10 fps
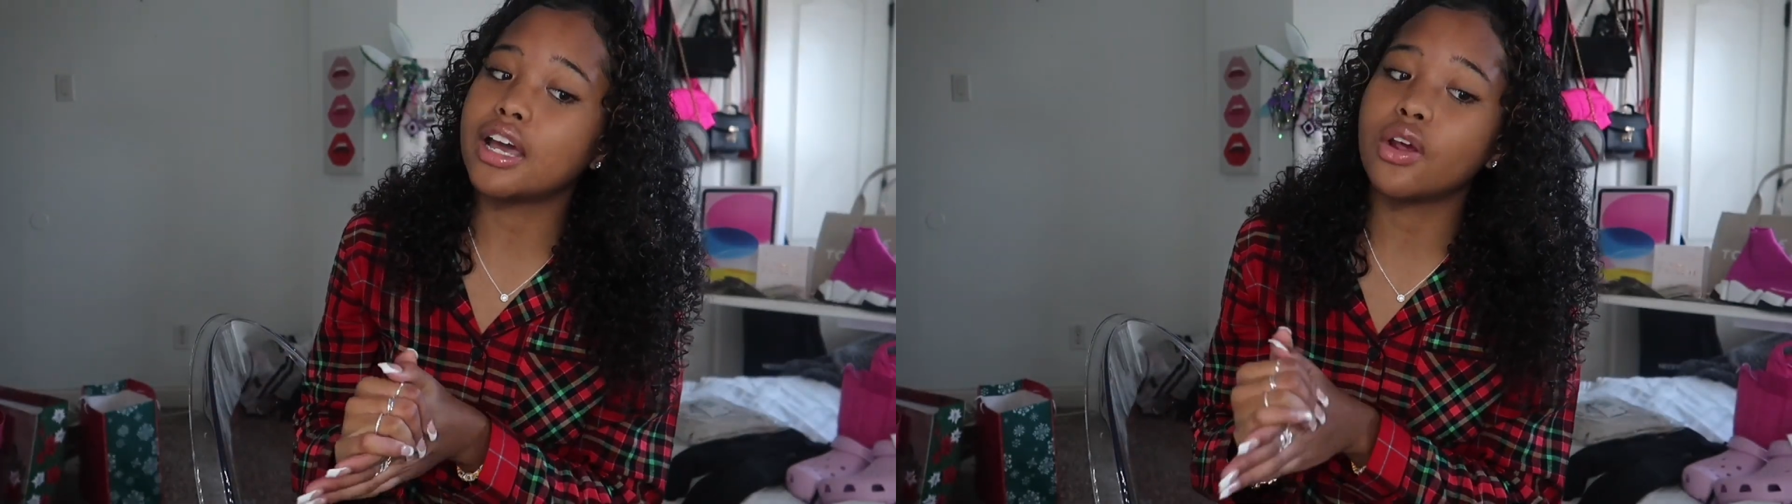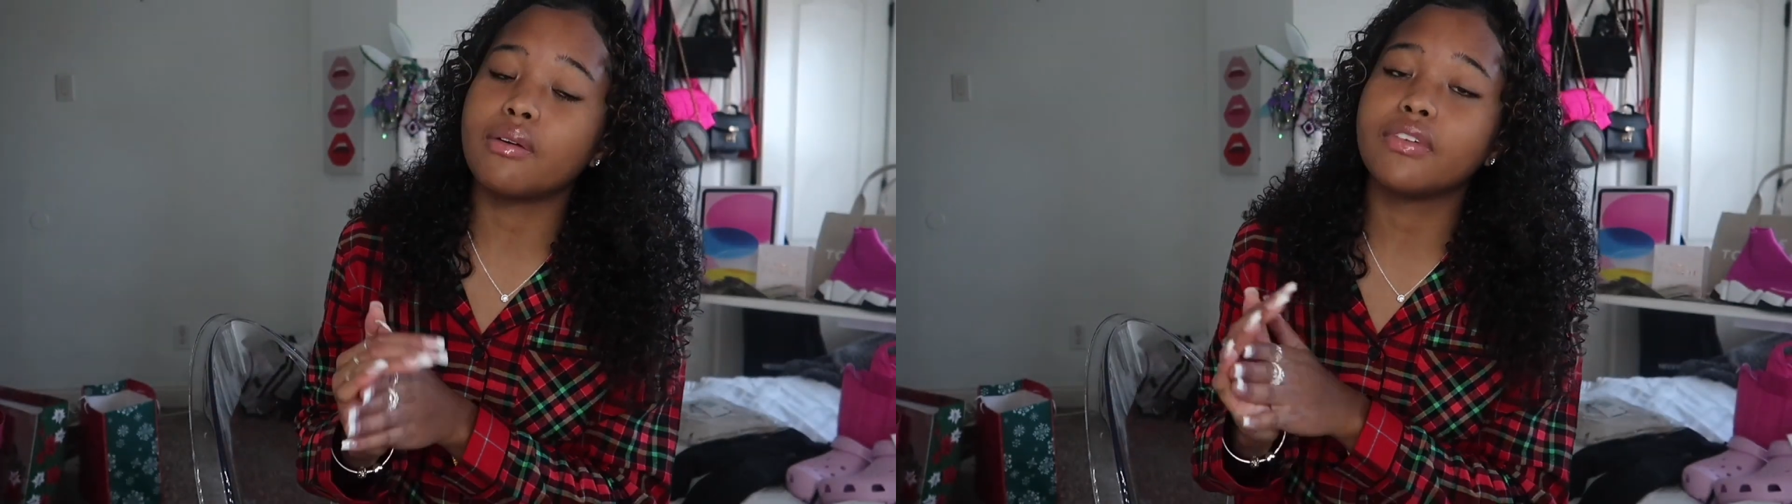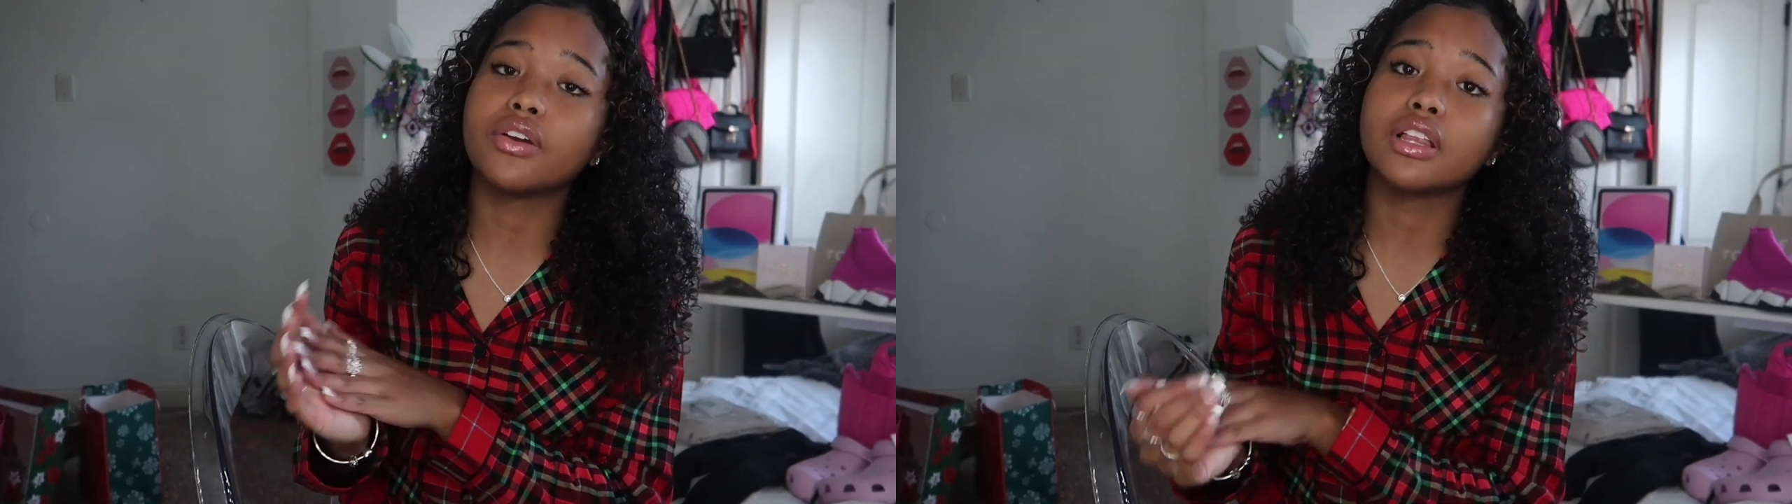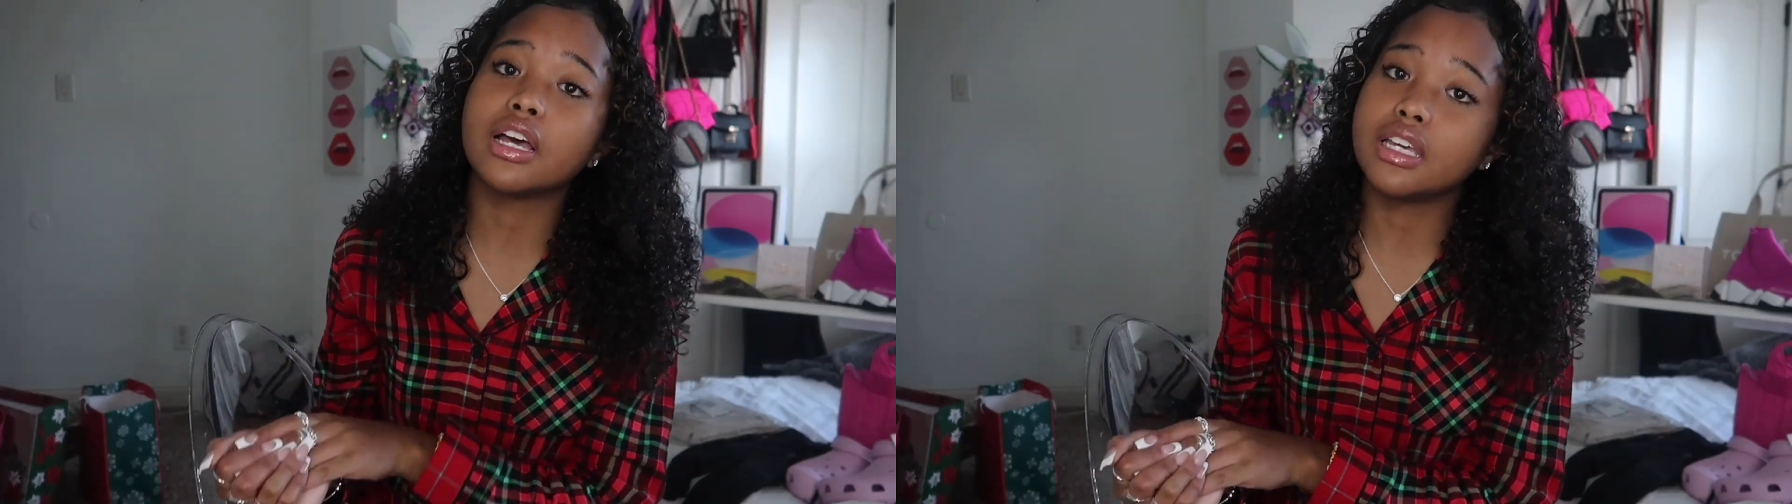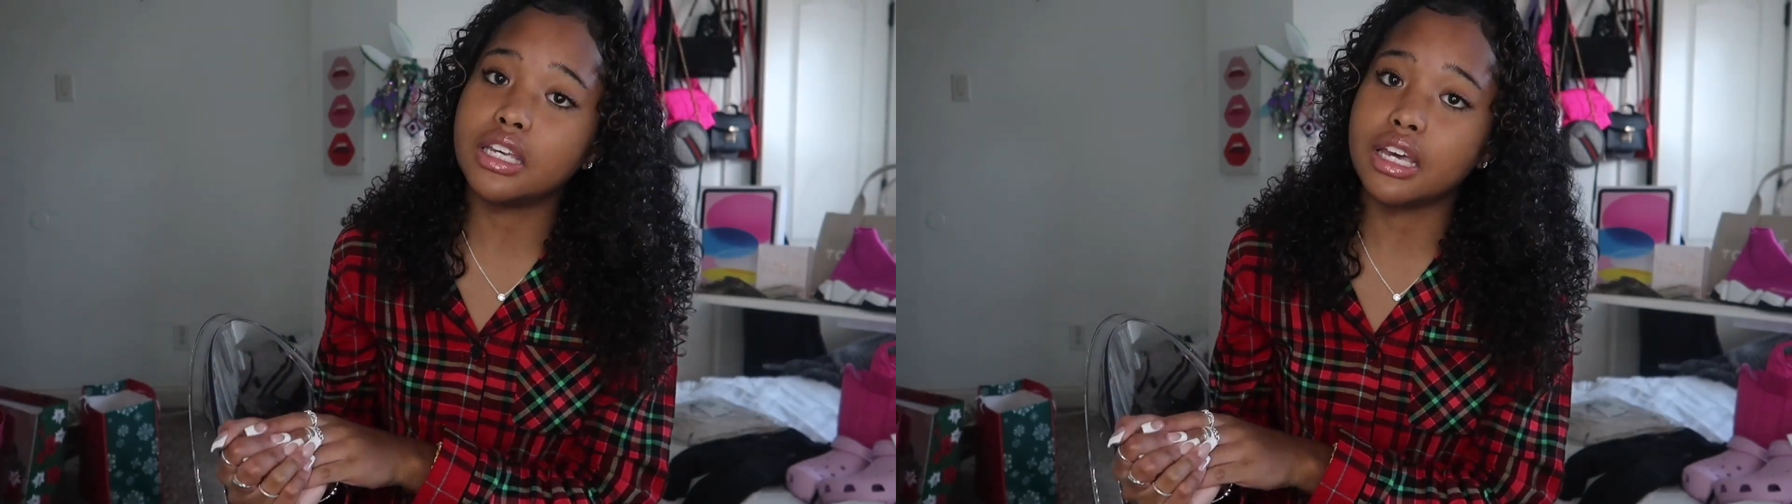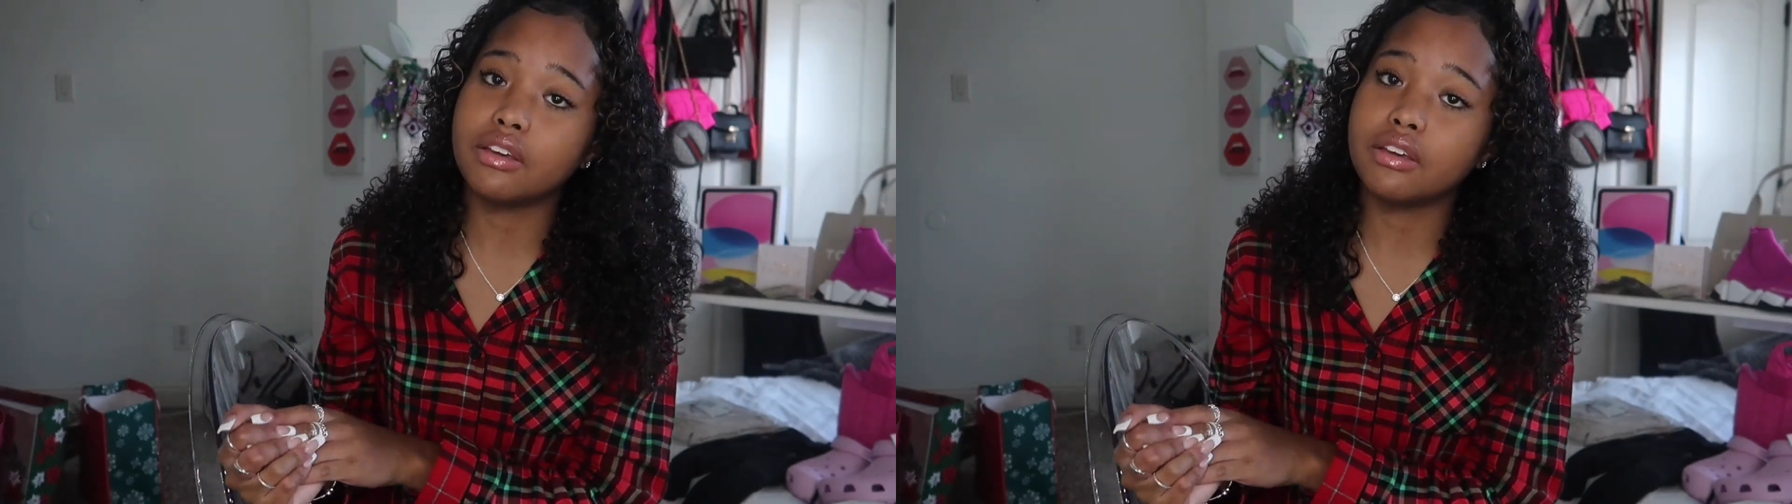I know I'm very lucky